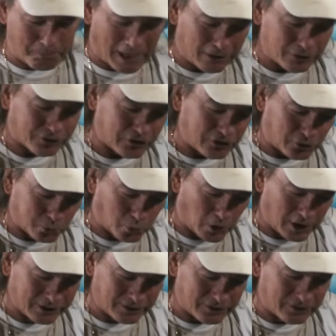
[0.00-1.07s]
bounces
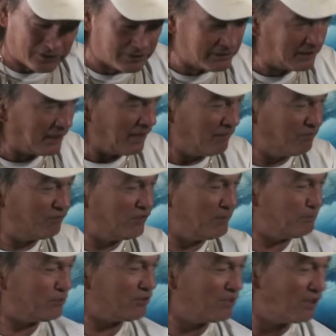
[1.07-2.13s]
once, and
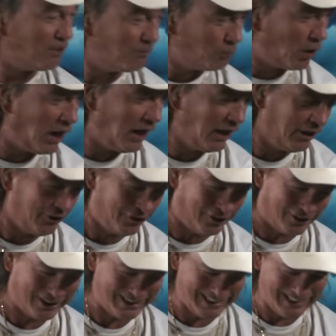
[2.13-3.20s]
flips into the
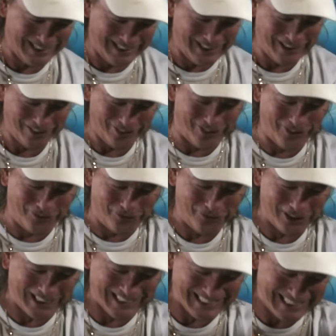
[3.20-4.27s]
water. The
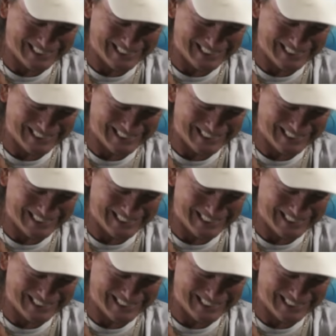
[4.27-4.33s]
fuck?